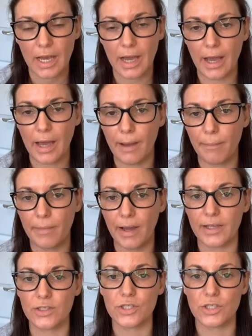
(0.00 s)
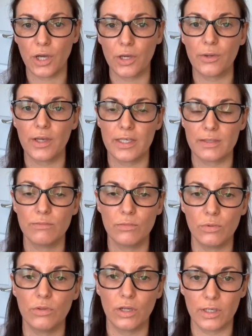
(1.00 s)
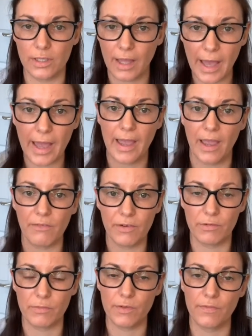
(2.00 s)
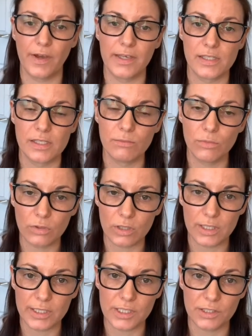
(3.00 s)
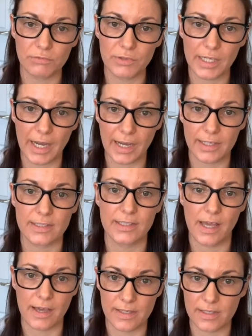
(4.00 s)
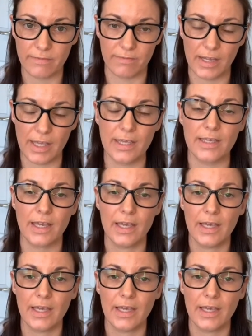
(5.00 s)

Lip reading: and so it's more like that area of your face is more likely to react negatively